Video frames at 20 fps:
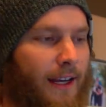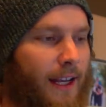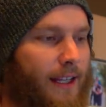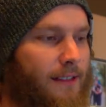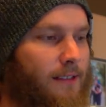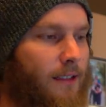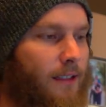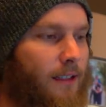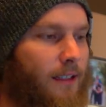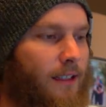
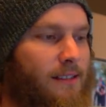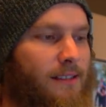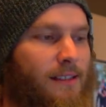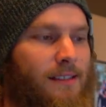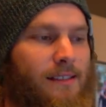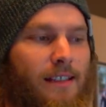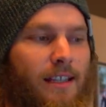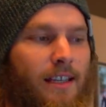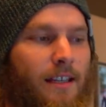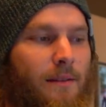next on the list
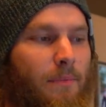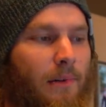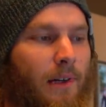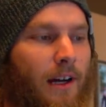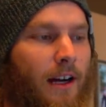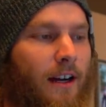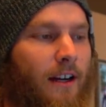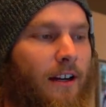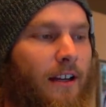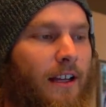is Keaton
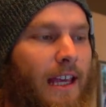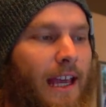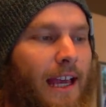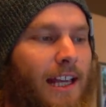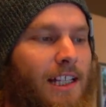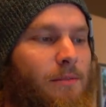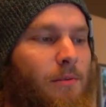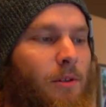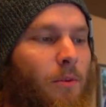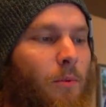Pryor. He
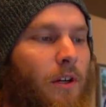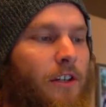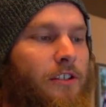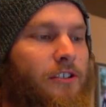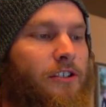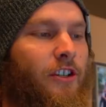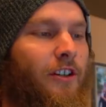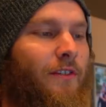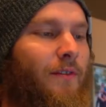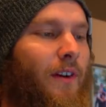asked me, what
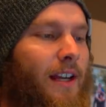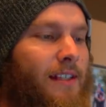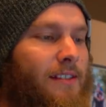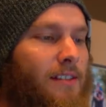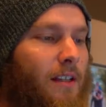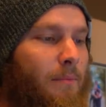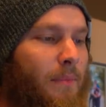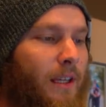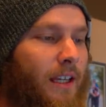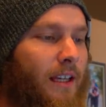is your advice
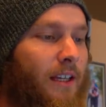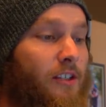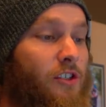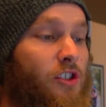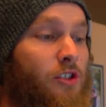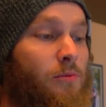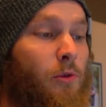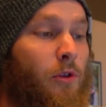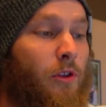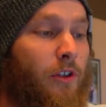on being a
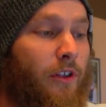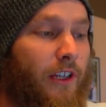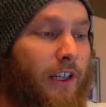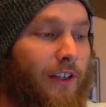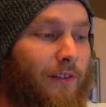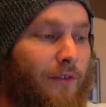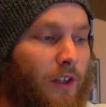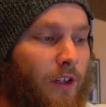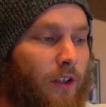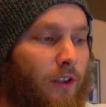smoother
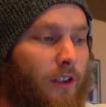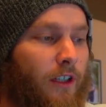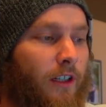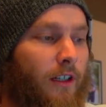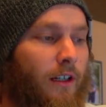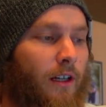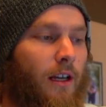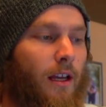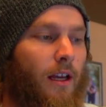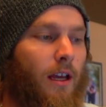
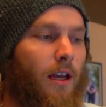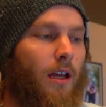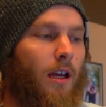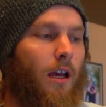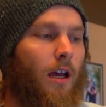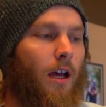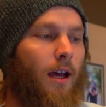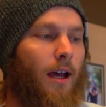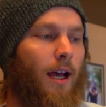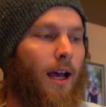infielder?
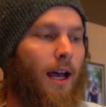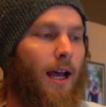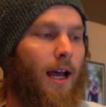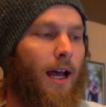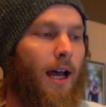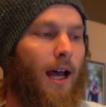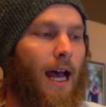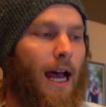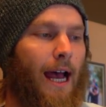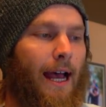
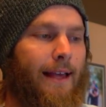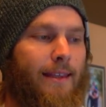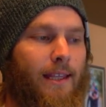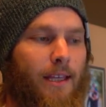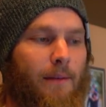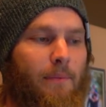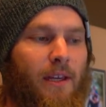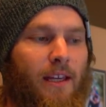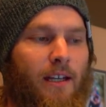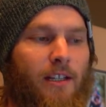I
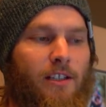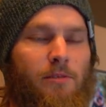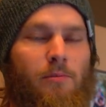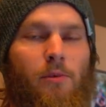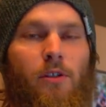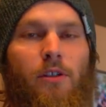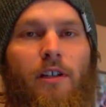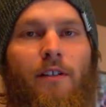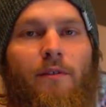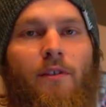think being a
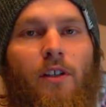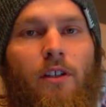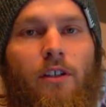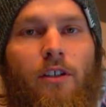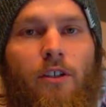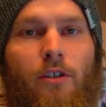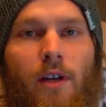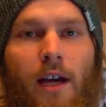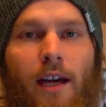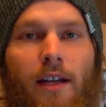smoother
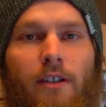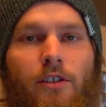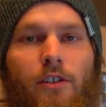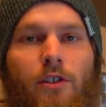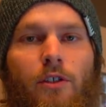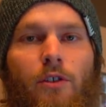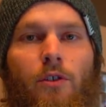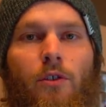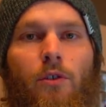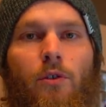infielder, you got
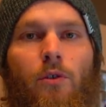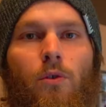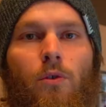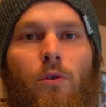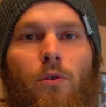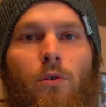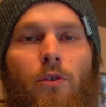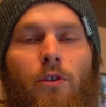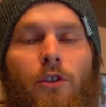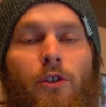
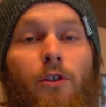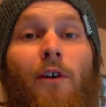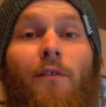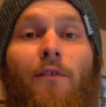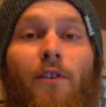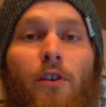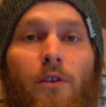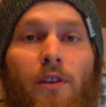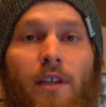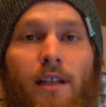to do a
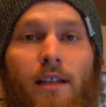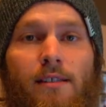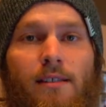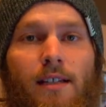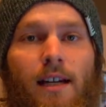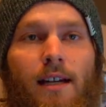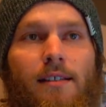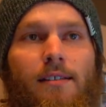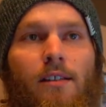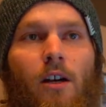few things,
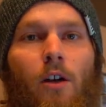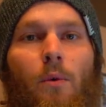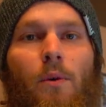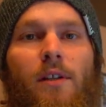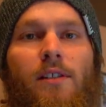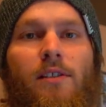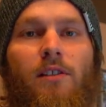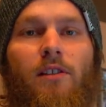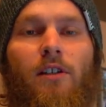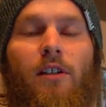guys.
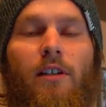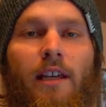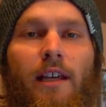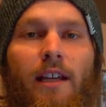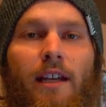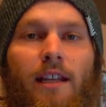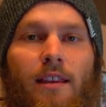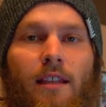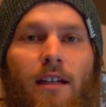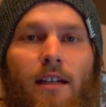Always look
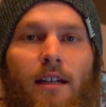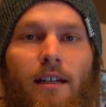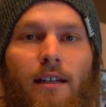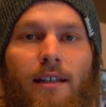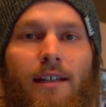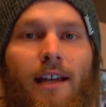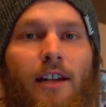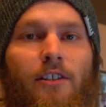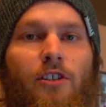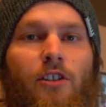in at the
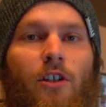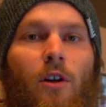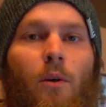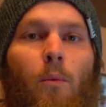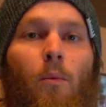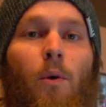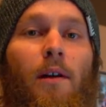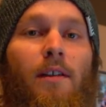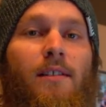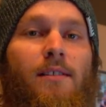catcher
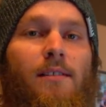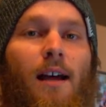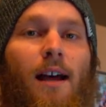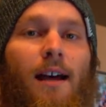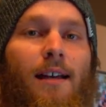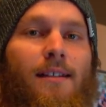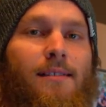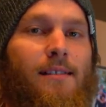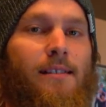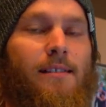on what
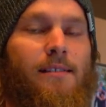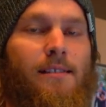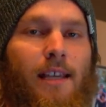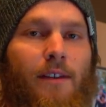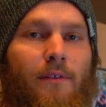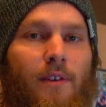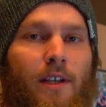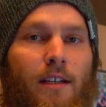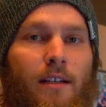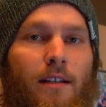signs he's
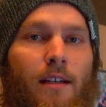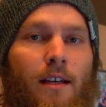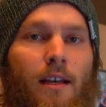given.